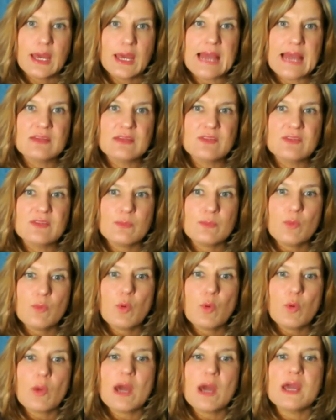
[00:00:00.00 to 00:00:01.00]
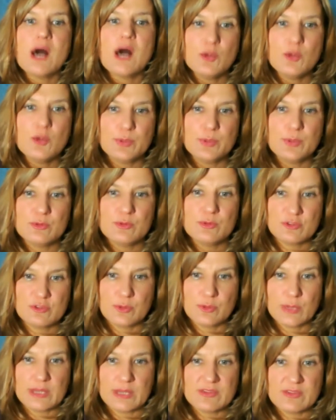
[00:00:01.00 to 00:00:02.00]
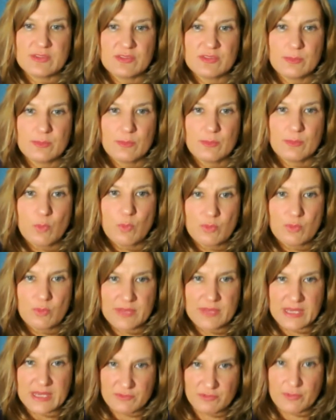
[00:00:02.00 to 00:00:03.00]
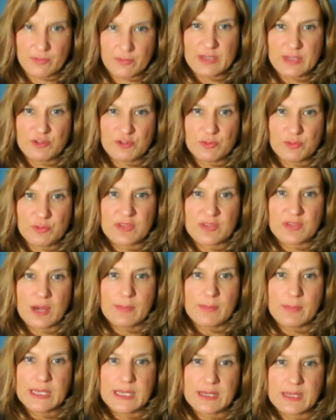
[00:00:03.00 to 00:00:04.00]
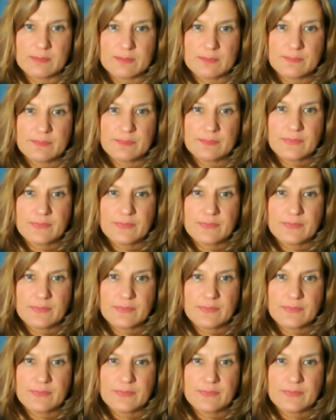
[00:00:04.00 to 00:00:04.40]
And the more I opened to it, the more the information was coming in.